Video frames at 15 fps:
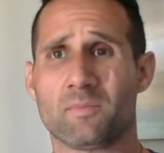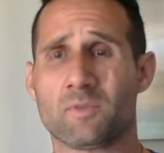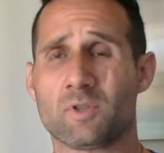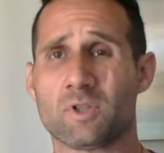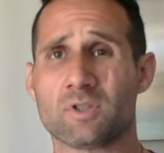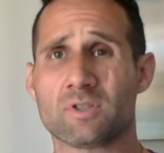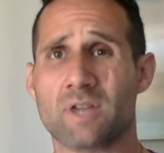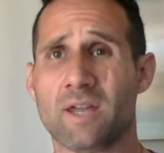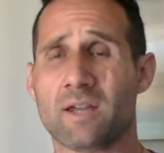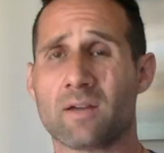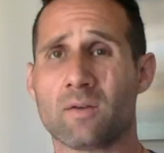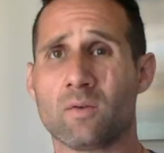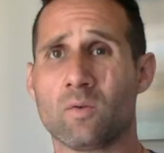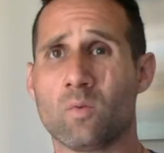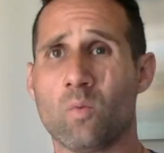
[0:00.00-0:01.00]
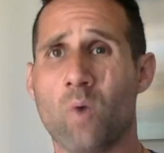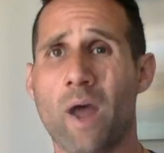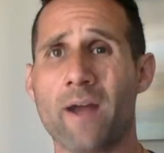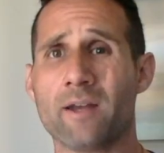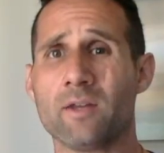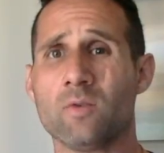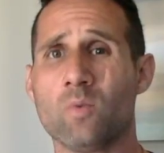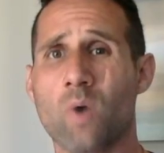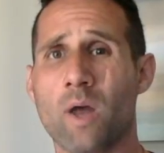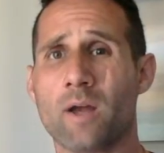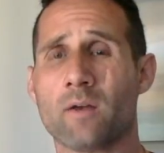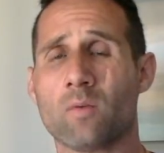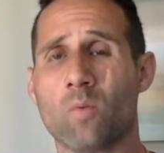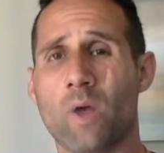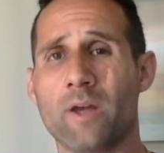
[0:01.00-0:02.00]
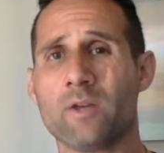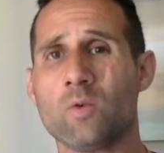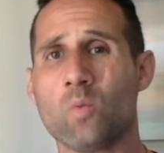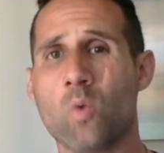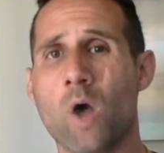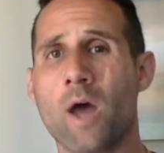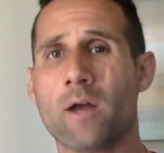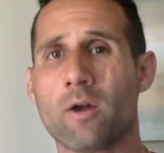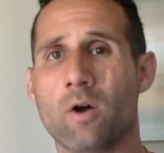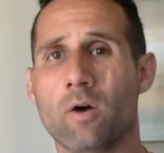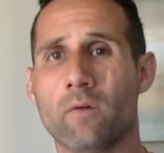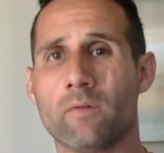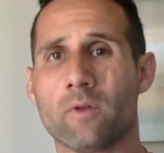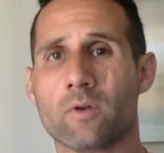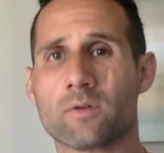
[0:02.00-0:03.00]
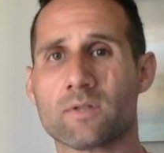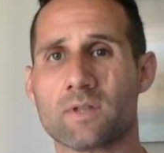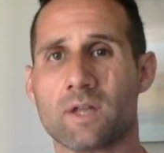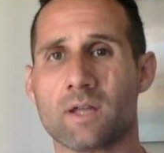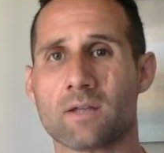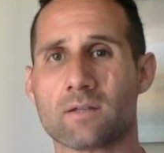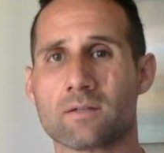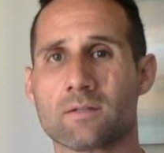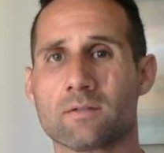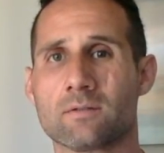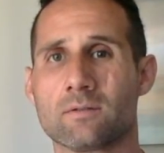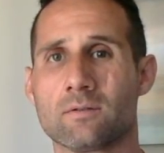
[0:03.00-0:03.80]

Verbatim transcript: just like why do you want why do you want all of those things?